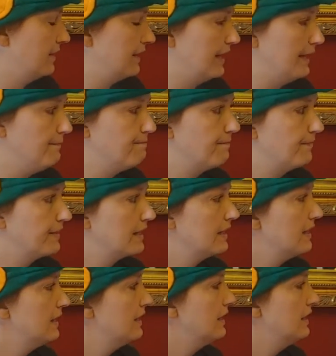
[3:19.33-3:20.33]
Okay,
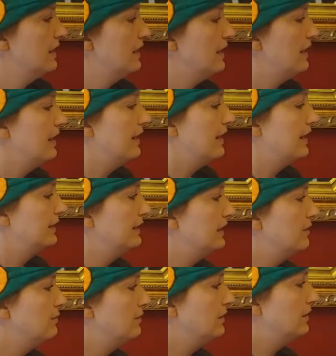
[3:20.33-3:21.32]
and
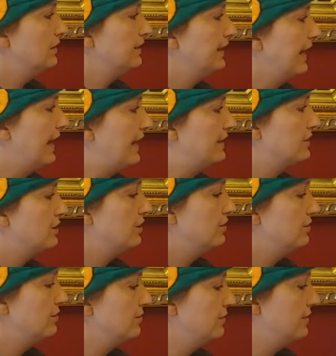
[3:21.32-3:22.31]
then I'm going to look at
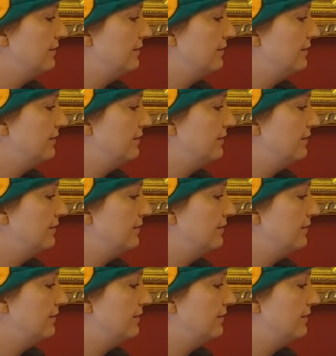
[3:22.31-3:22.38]
2